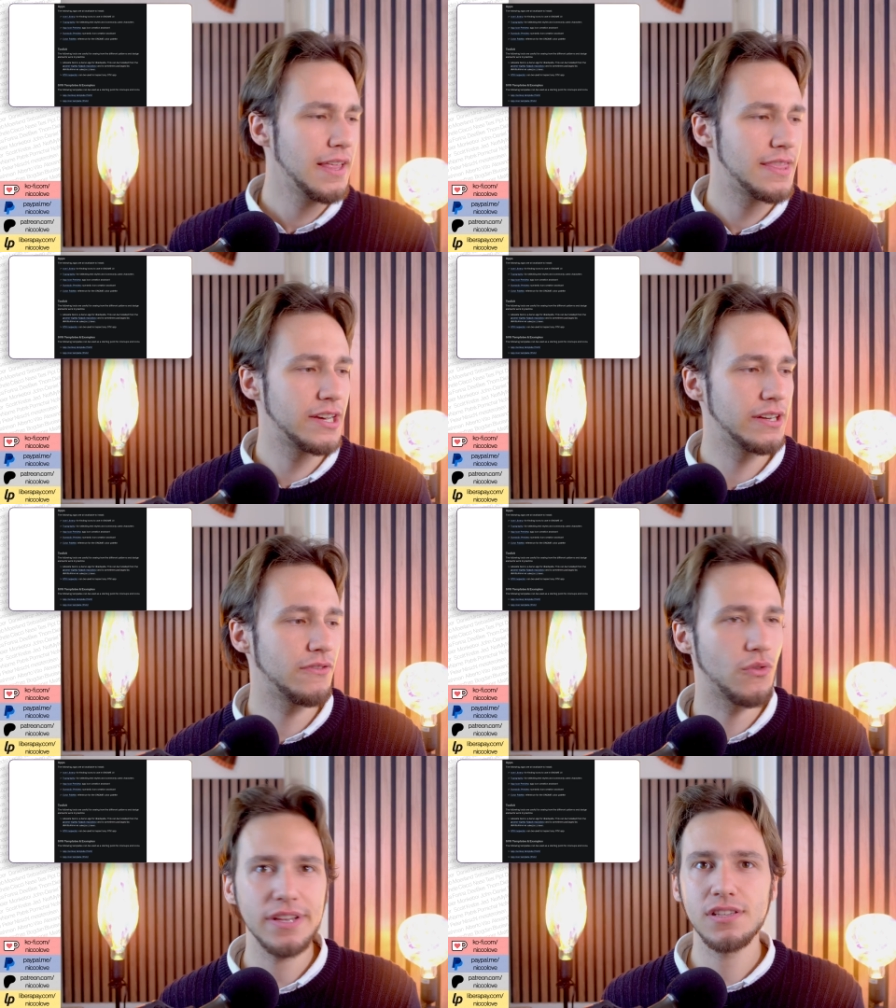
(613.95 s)
The
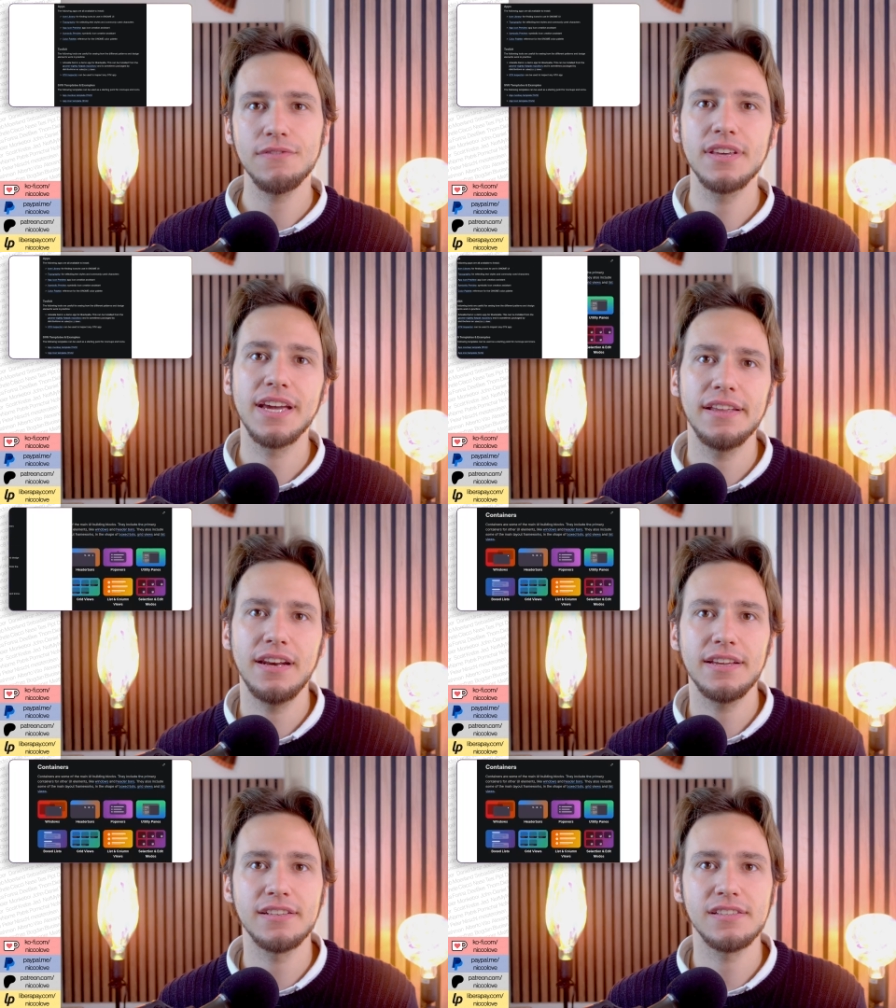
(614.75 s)
rest of the
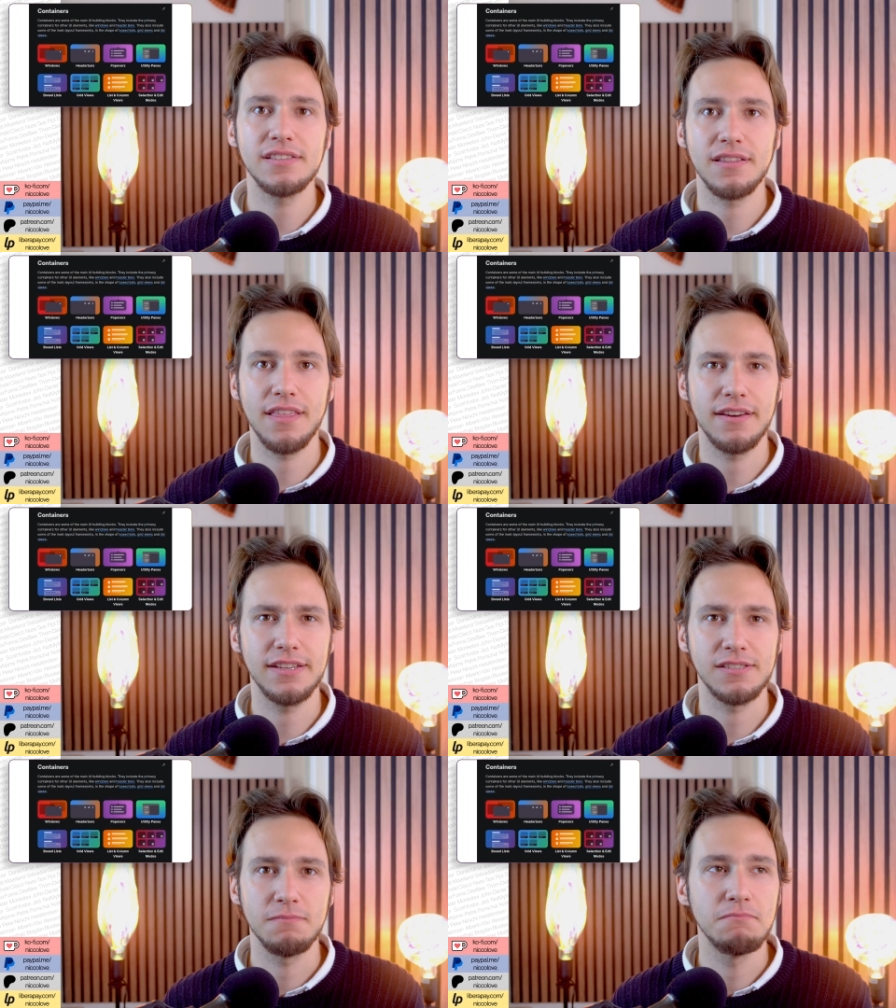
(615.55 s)
guidelines, that
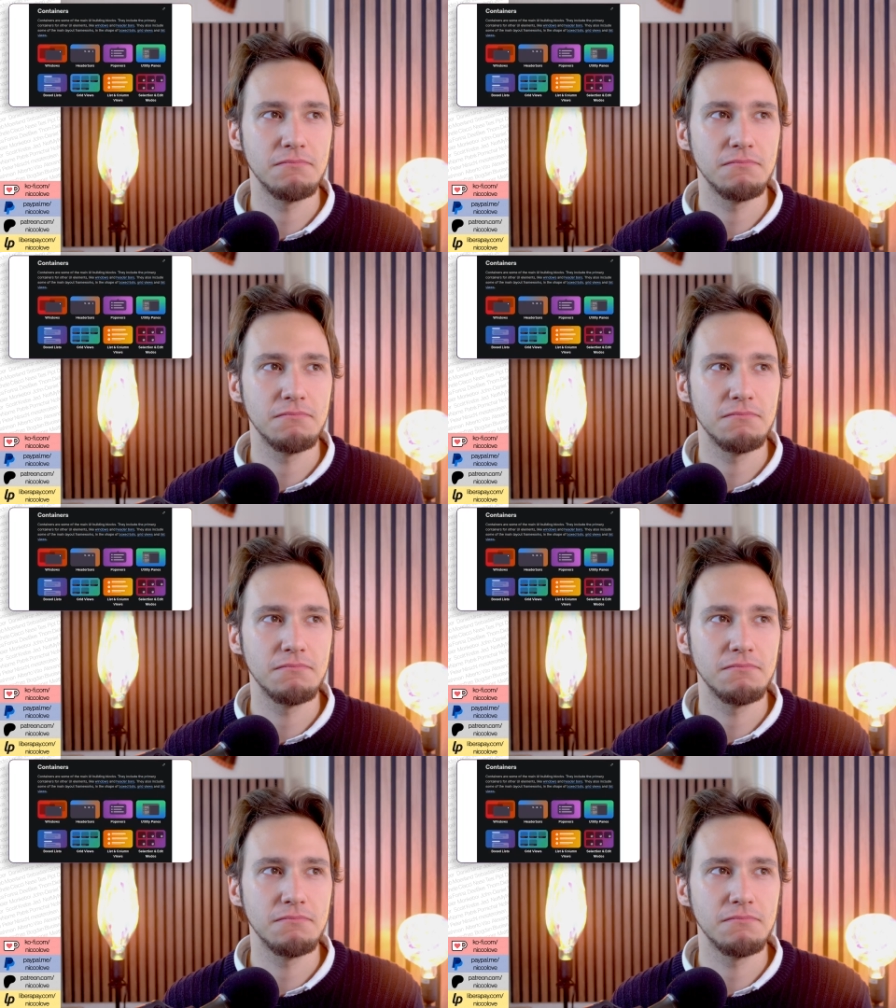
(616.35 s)
is,